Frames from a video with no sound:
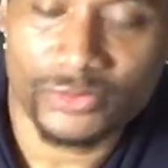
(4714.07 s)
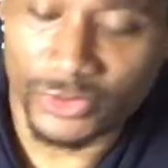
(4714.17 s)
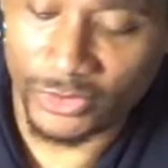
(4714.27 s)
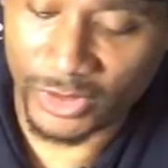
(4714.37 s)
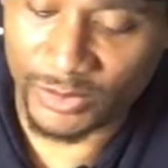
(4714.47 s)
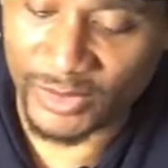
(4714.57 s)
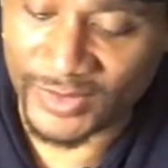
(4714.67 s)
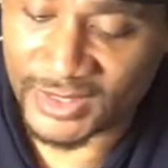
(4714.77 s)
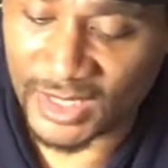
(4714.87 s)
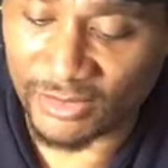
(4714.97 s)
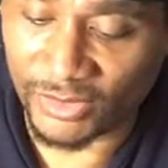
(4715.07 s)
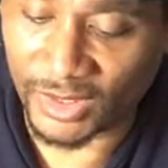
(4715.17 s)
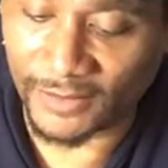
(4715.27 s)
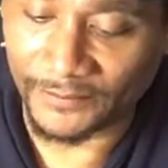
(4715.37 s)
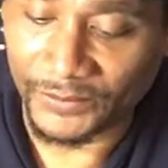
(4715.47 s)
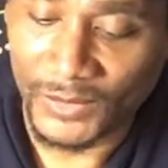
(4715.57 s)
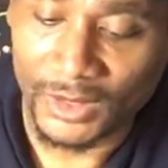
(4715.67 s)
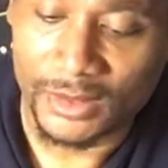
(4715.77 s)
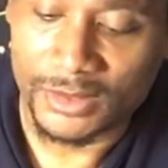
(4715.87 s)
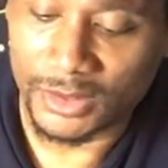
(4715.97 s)
So you could be receiving
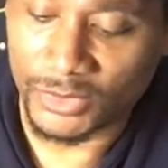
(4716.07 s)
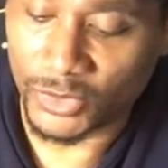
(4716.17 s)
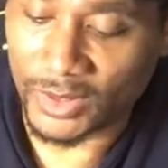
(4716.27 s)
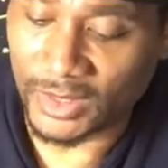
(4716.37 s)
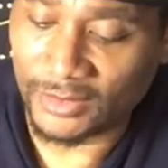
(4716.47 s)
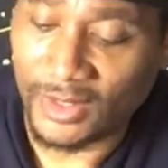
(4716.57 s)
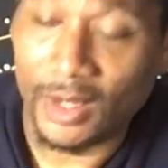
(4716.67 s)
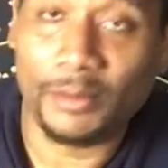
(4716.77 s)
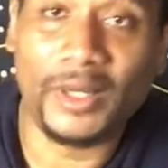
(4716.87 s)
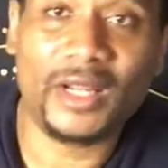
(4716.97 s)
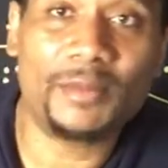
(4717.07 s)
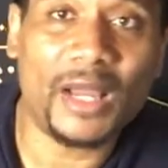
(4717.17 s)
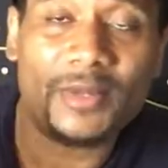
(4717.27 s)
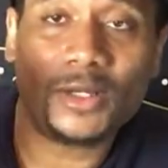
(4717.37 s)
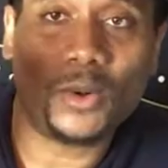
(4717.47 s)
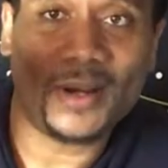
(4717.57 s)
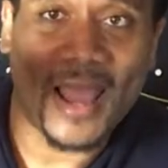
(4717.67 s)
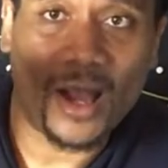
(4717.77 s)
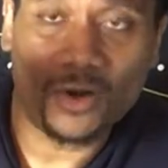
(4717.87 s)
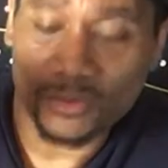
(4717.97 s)
some sort of money might be going
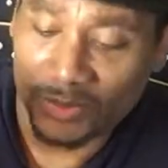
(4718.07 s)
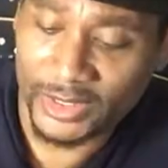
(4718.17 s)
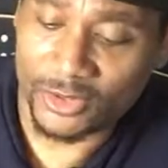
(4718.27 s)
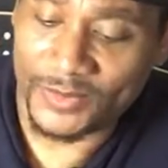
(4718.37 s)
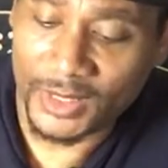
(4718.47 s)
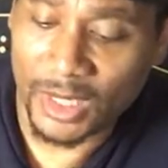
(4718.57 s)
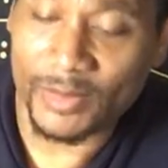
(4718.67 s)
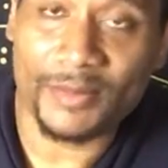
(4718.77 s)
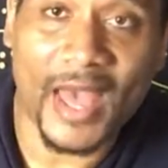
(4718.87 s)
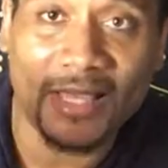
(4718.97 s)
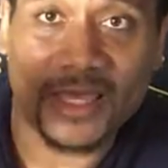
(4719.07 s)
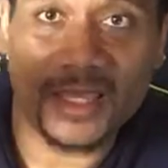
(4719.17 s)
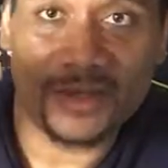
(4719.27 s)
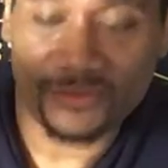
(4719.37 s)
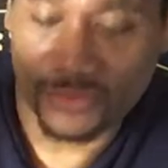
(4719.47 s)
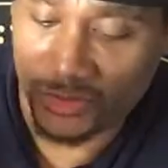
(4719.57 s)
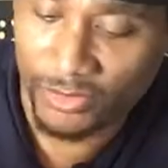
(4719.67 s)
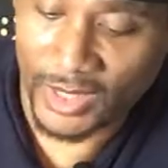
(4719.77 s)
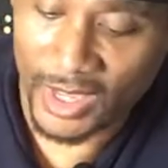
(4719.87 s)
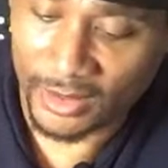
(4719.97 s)
out, but it'll be coming back in for
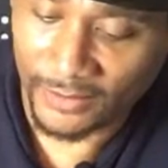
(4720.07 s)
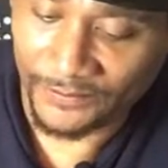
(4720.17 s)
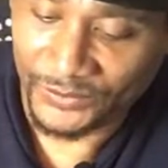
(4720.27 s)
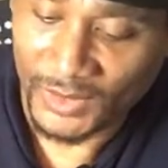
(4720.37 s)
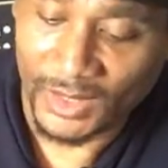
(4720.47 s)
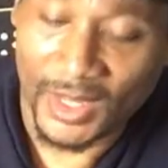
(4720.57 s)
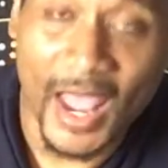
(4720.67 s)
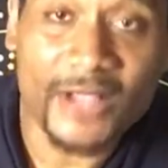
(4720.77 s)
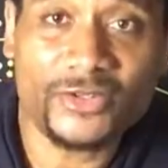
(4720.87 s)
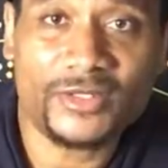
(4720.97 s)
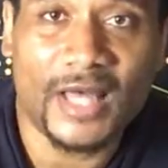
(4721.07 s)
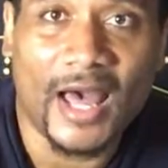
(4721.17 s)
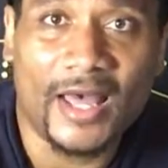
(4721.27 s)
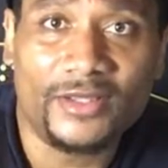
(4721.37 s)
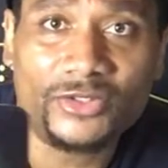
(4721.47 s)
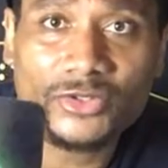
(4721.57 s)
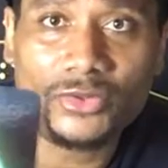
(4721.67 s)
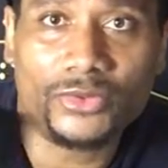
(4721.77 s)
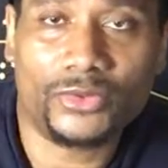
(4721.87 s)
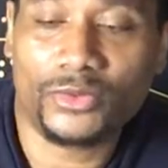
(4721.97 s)
you, okay? Exercise
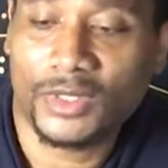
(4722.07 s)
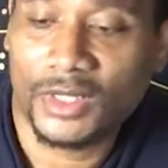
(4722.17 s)
to